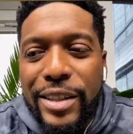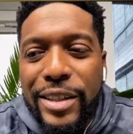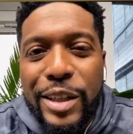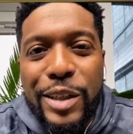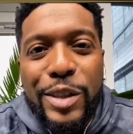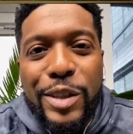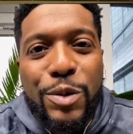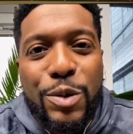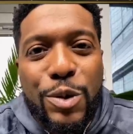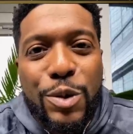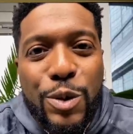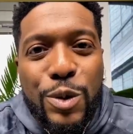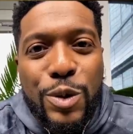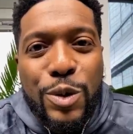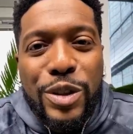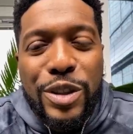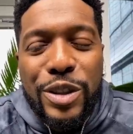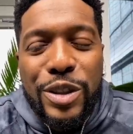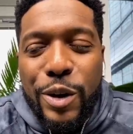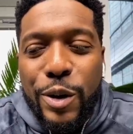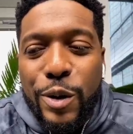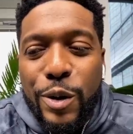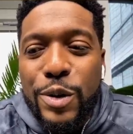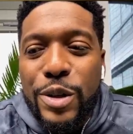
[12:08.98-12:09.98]
it's His
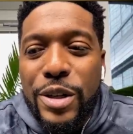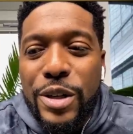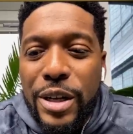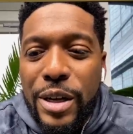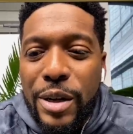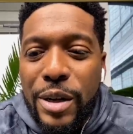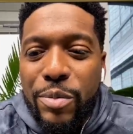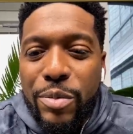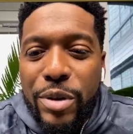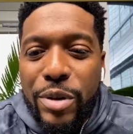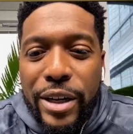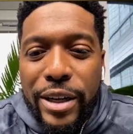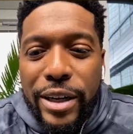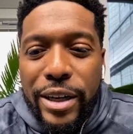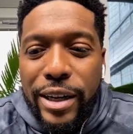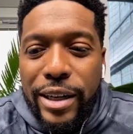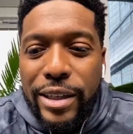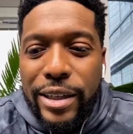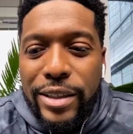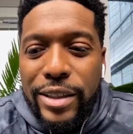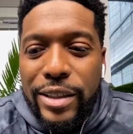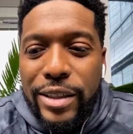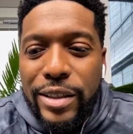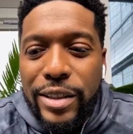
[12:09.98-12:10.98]
rules, so. Right but
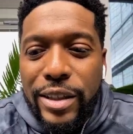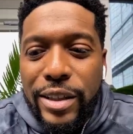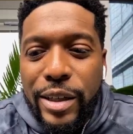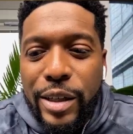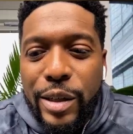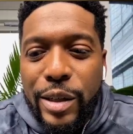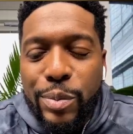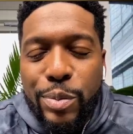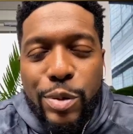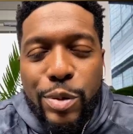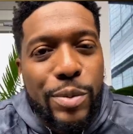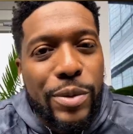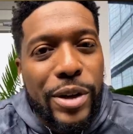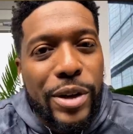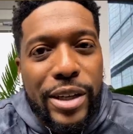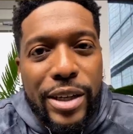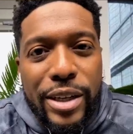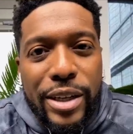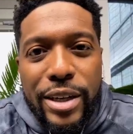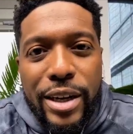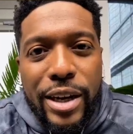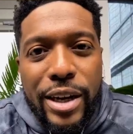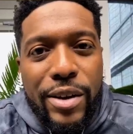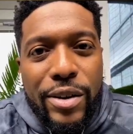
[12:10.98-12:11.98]
I just uh, put my
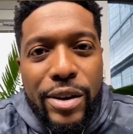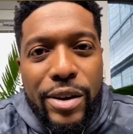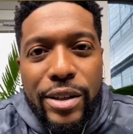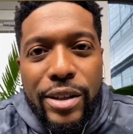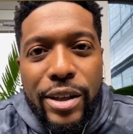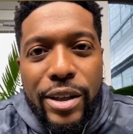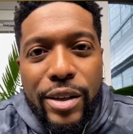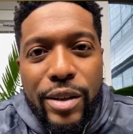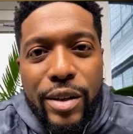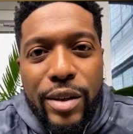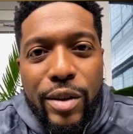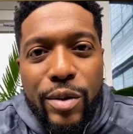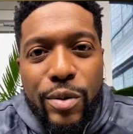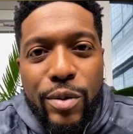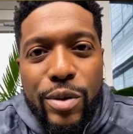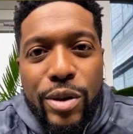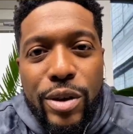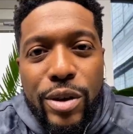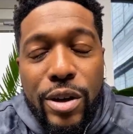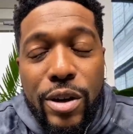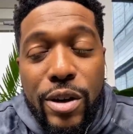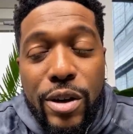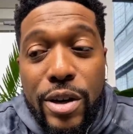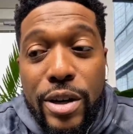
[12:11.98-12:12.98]
head down and, and, and
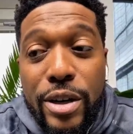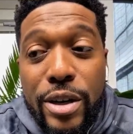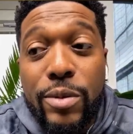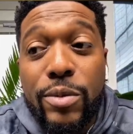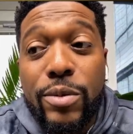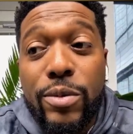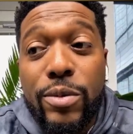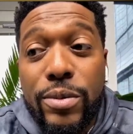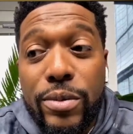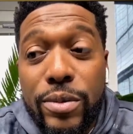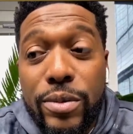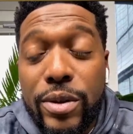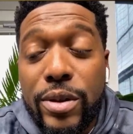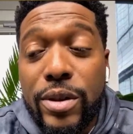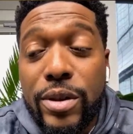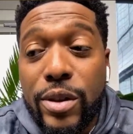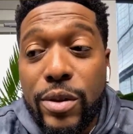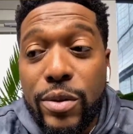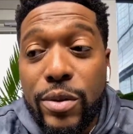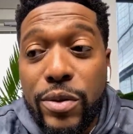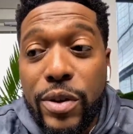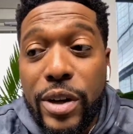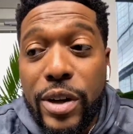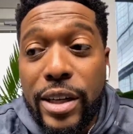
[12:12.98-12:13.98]
worked hard. And, you
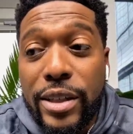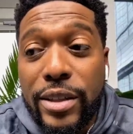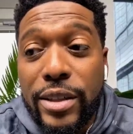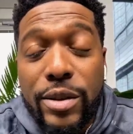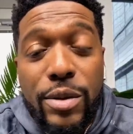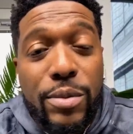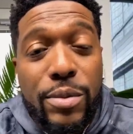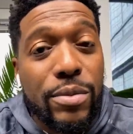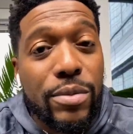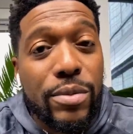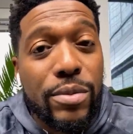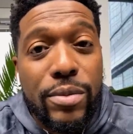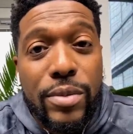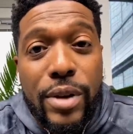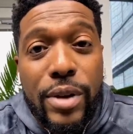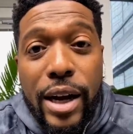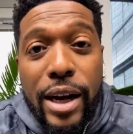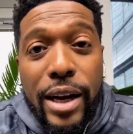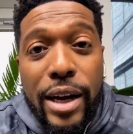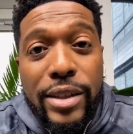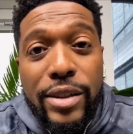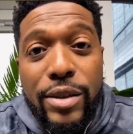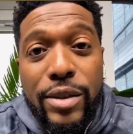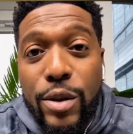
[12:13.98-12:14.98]
know, we've had some
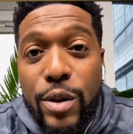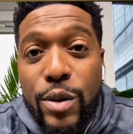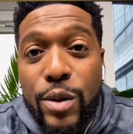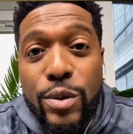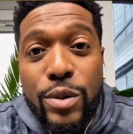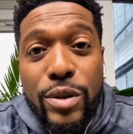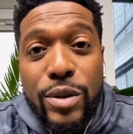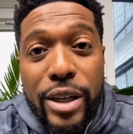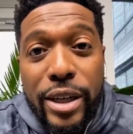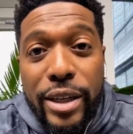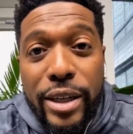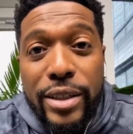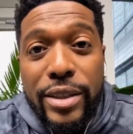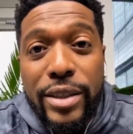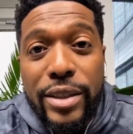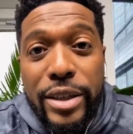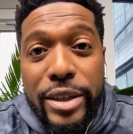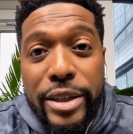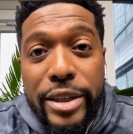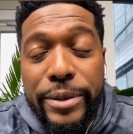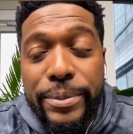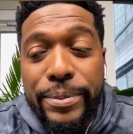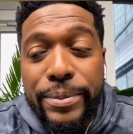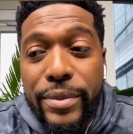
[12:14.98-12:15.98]
highs and lows, like I
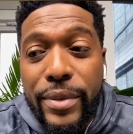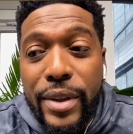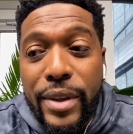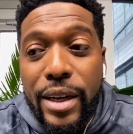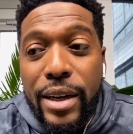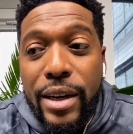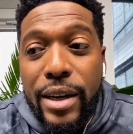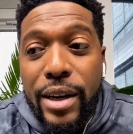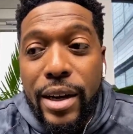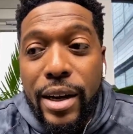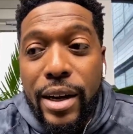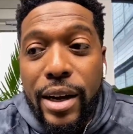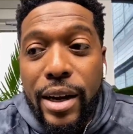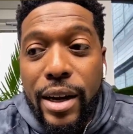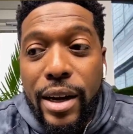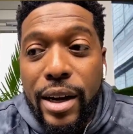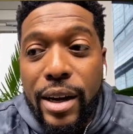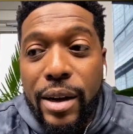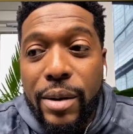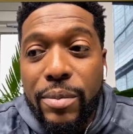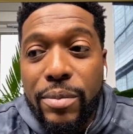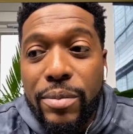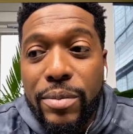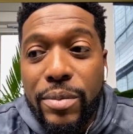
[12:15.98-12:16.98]
said.
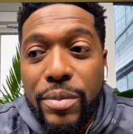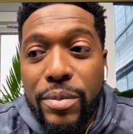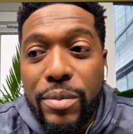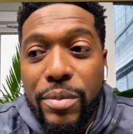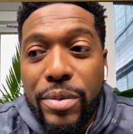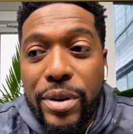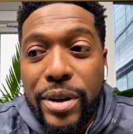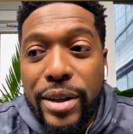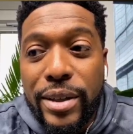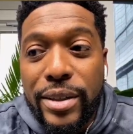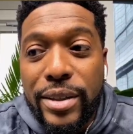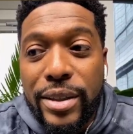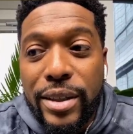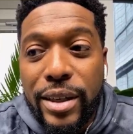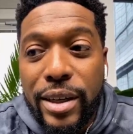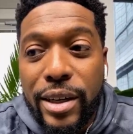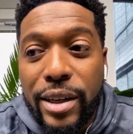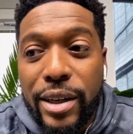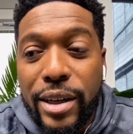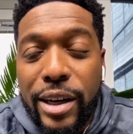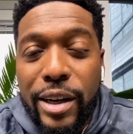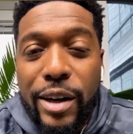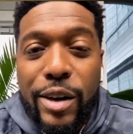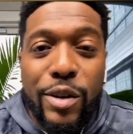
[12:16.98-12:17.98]
Um, but,
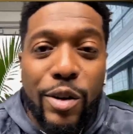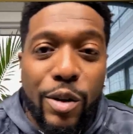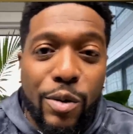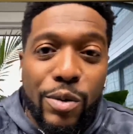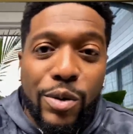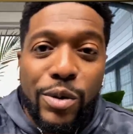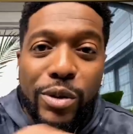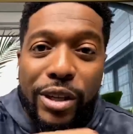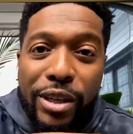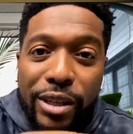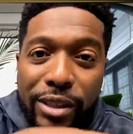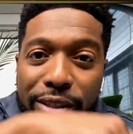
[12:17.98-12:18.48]
uh, and I know we'll